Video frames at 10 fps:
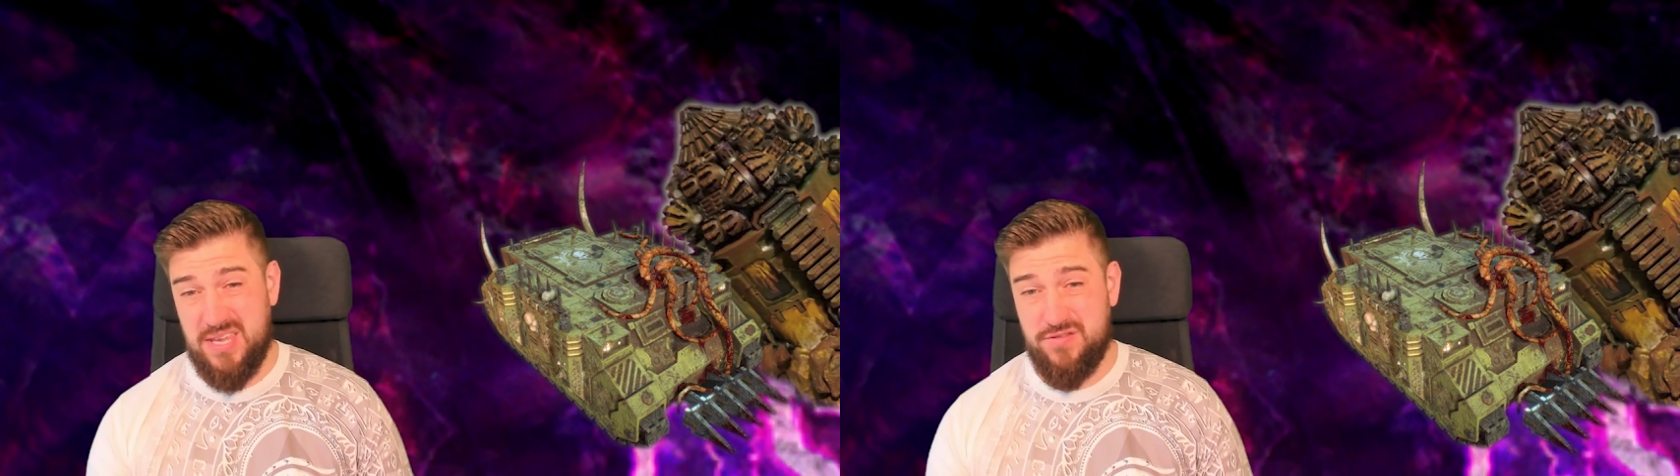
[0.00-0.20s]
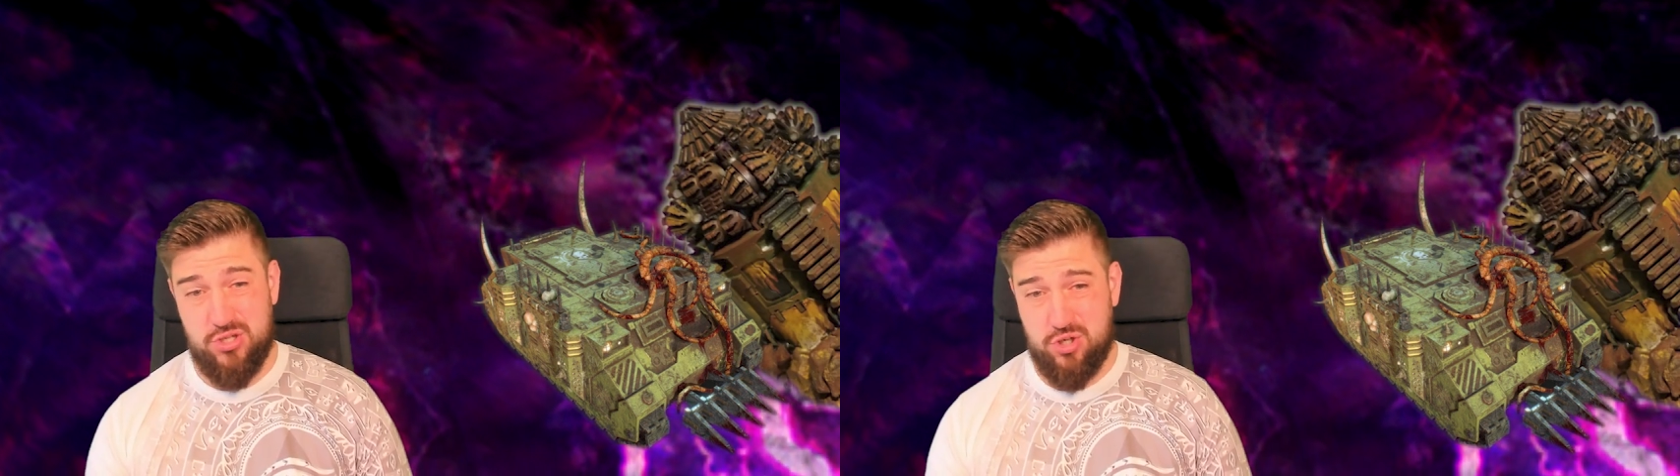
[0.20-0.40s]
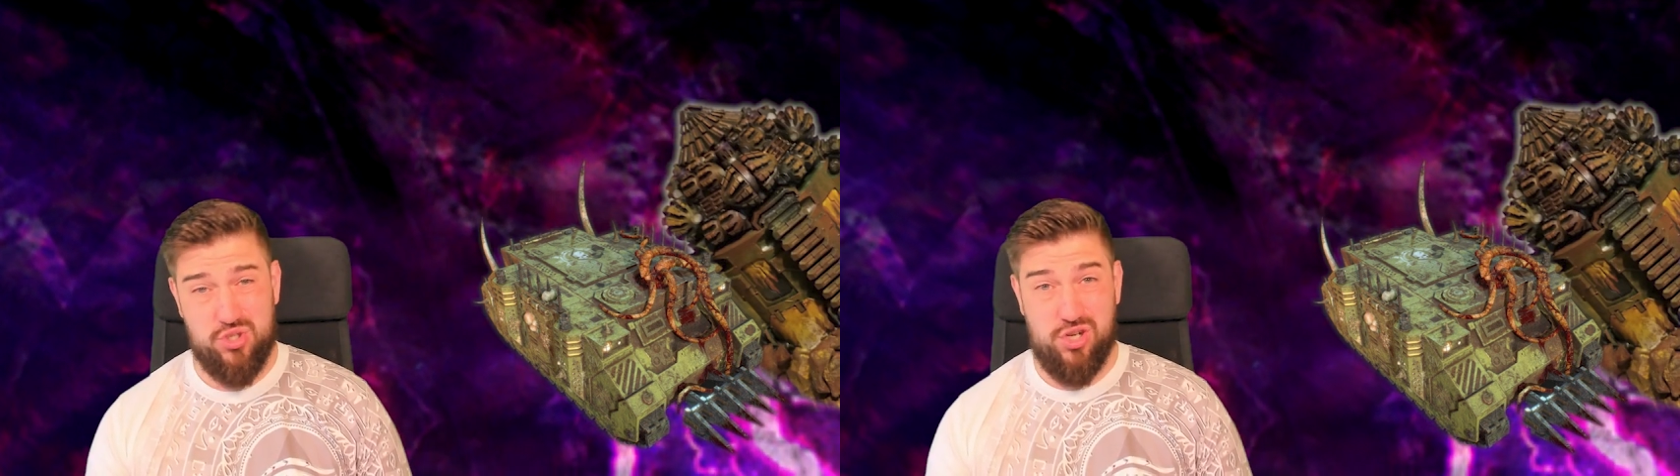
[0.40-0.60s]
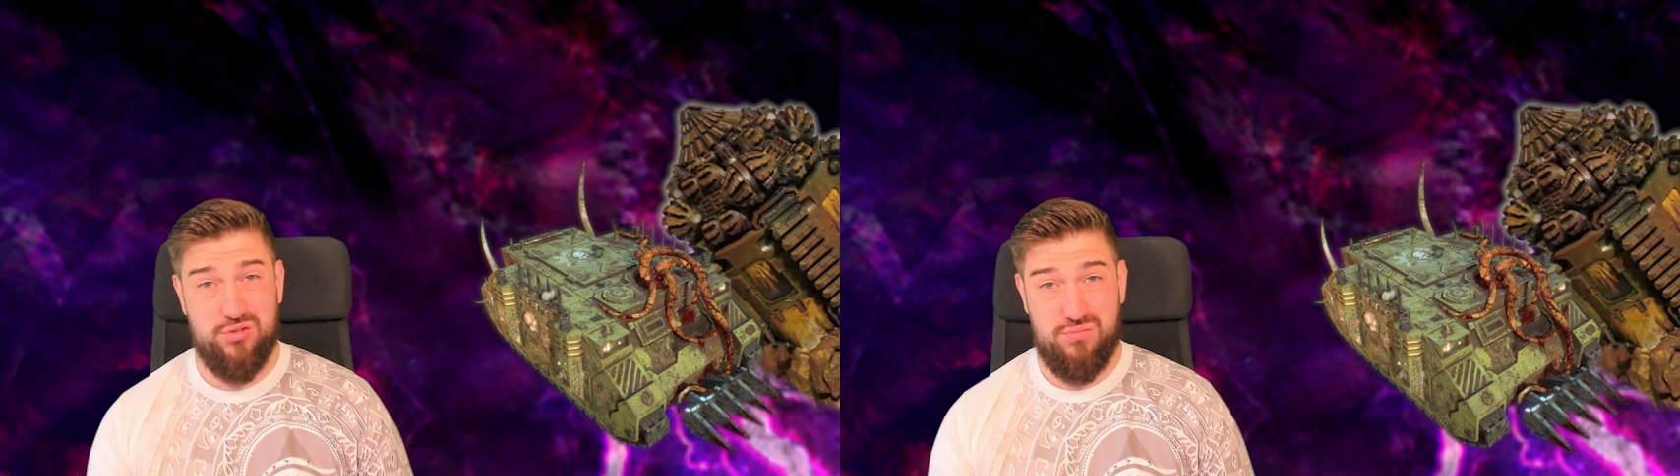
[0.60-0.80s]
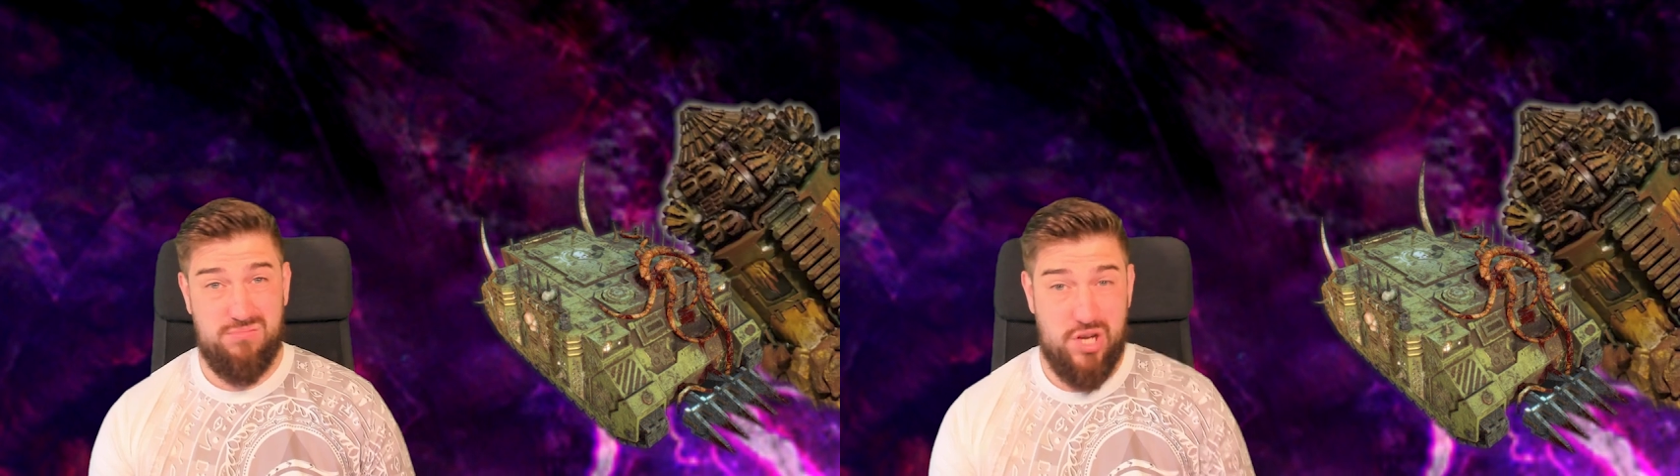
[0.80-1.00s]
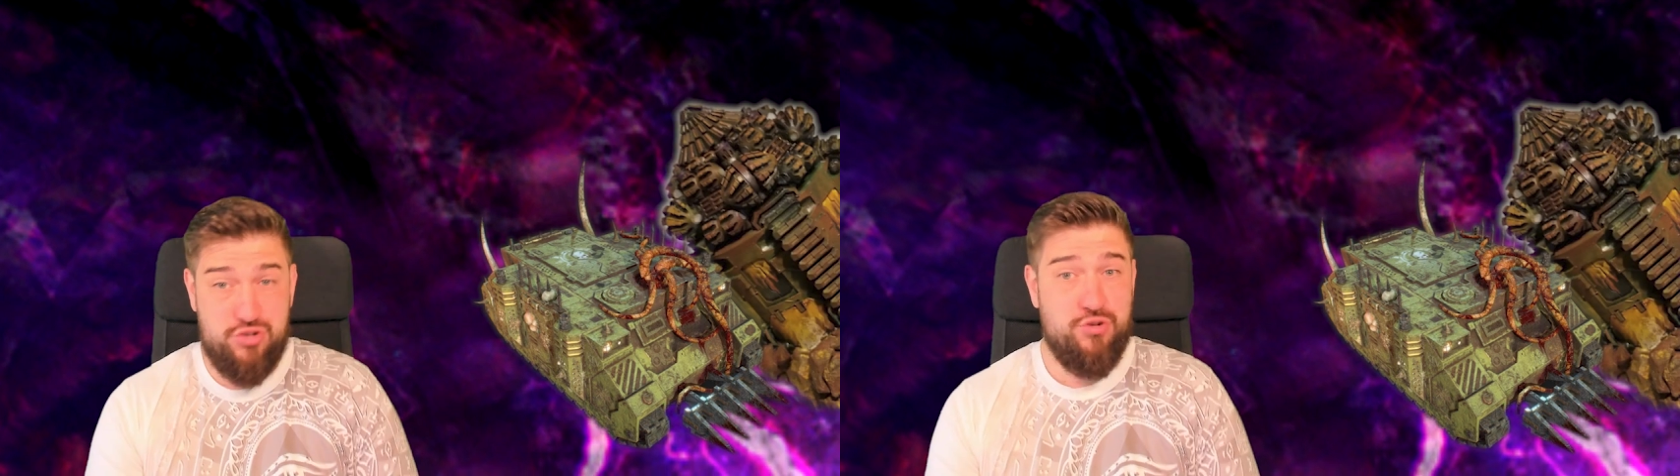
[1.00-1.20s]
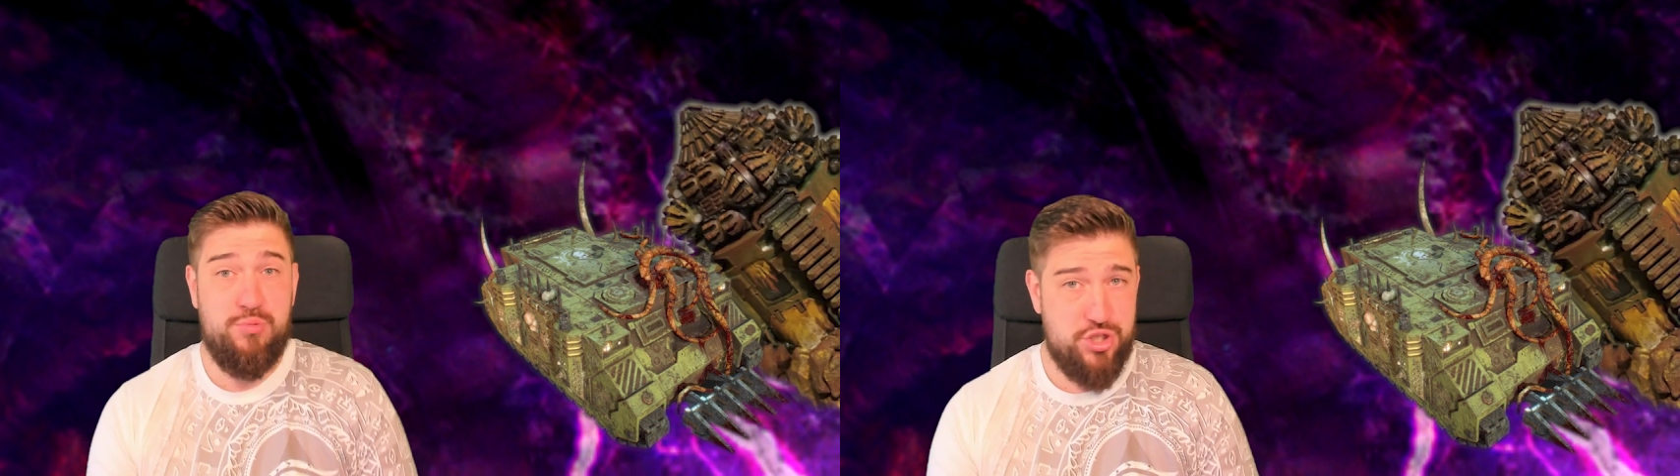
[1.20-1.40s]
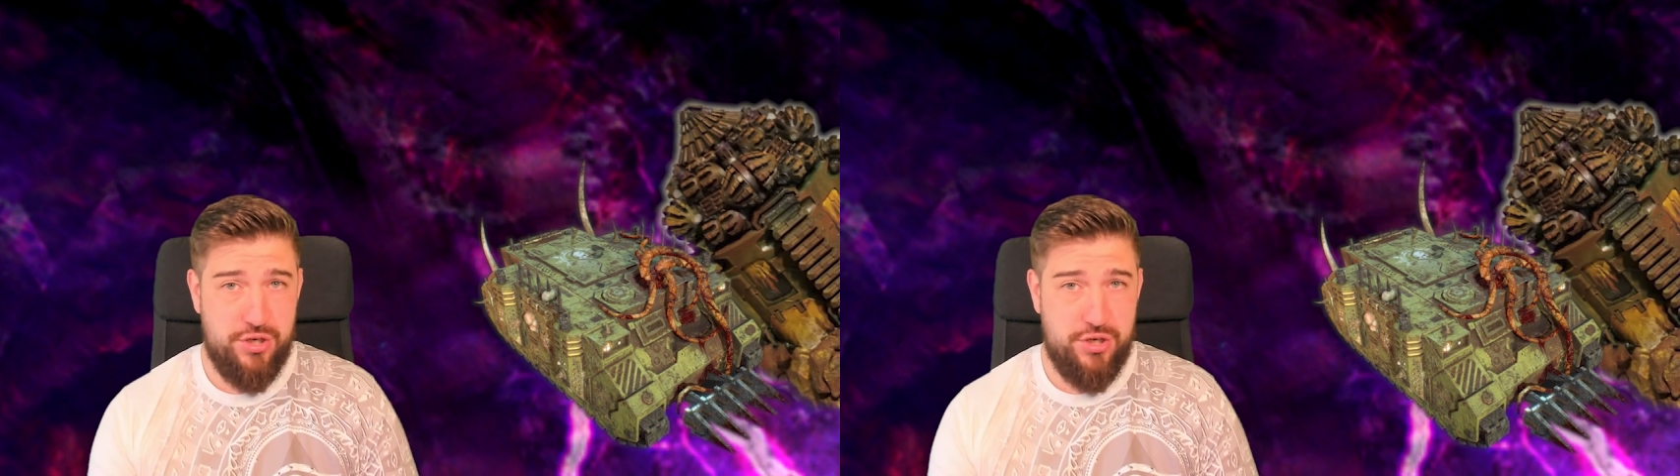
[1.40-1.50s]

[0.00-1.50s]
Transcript: even just on a troop's